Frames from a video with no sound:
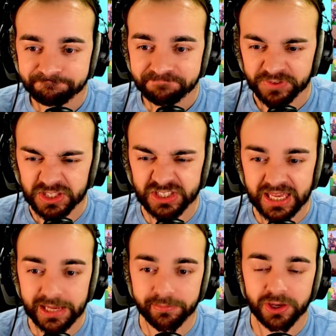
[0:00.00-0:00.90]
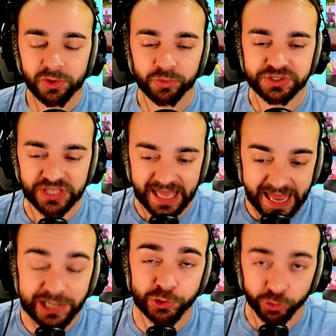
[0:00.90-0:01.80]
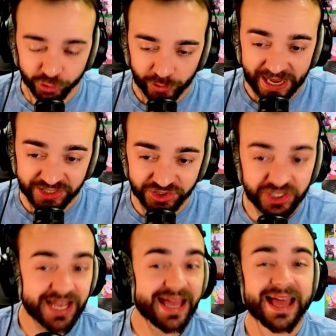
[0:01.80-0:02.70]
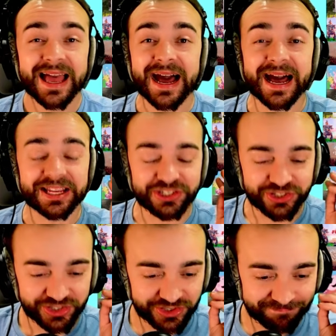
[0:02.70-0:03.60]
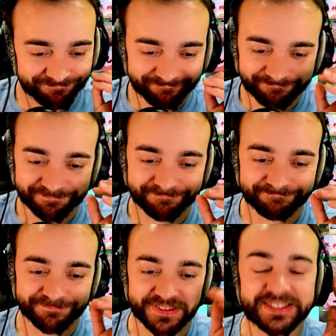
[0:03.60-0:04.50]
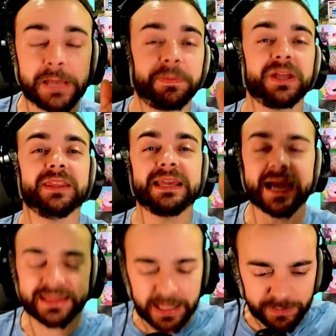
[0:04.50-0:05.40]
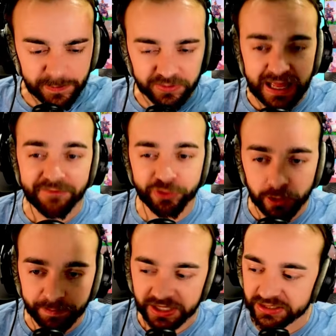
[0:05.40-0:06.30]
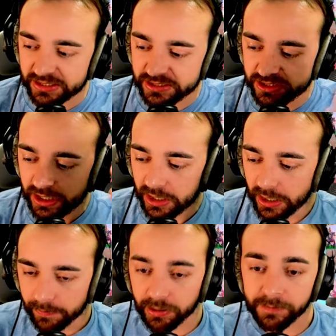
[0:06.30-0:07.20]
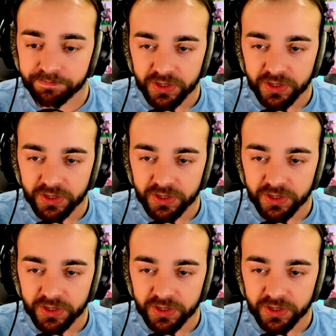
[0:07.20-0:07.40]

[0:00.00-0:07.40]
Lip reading: This game was actual trash. I let people have their opinions, but